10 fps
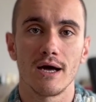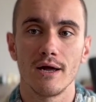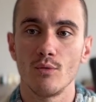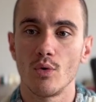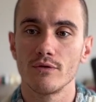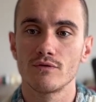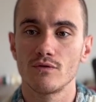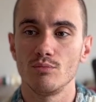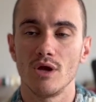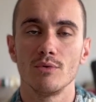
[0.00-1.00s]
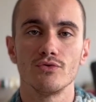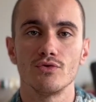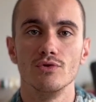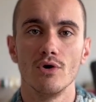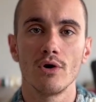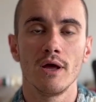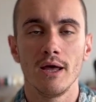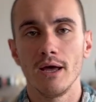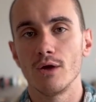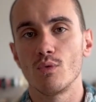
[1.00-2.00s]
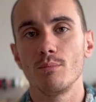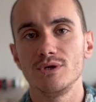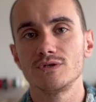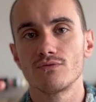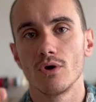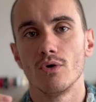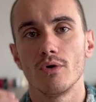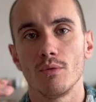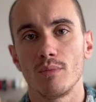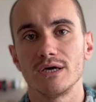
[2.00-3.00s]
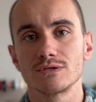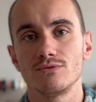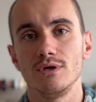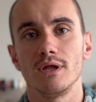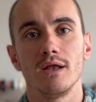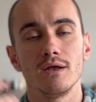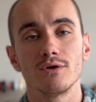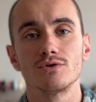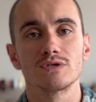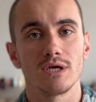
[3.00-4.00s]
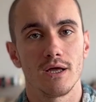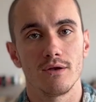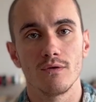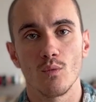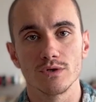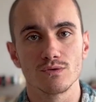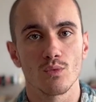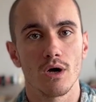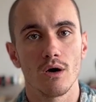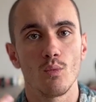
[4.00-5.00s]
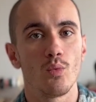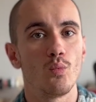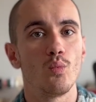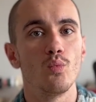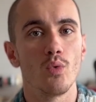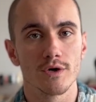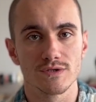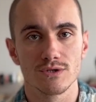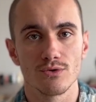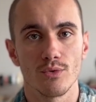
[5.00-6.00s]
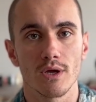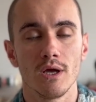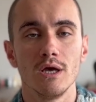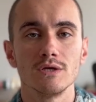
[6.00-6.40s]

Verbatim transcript: I want to be able to look at one piece of code on my screen and understand what, uh, what it's doing.